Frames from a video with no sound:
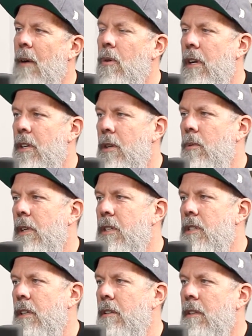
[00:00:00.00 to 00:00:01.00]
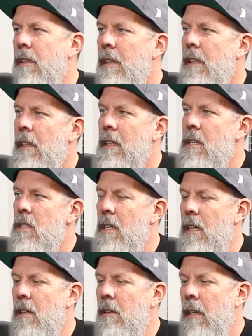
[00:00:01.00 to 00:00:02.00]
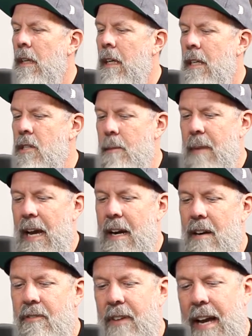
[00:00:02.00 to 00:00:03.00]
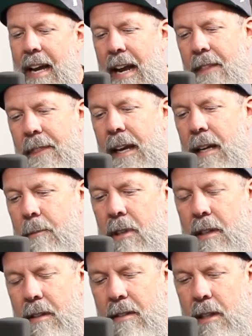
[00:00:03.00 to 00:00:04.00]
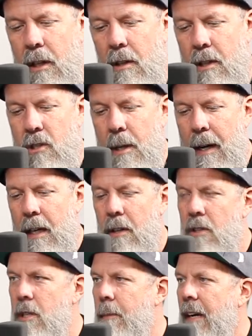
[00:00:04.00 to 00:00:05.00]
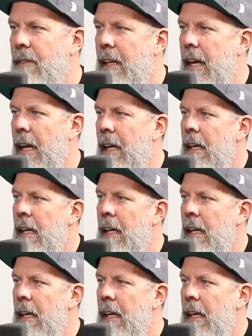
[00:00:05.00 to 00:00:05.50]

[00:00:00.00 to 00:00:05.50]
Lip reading: I want to do one too. So, as a matter of fact, I think I'm going to go to the gym. I go to the gym every day.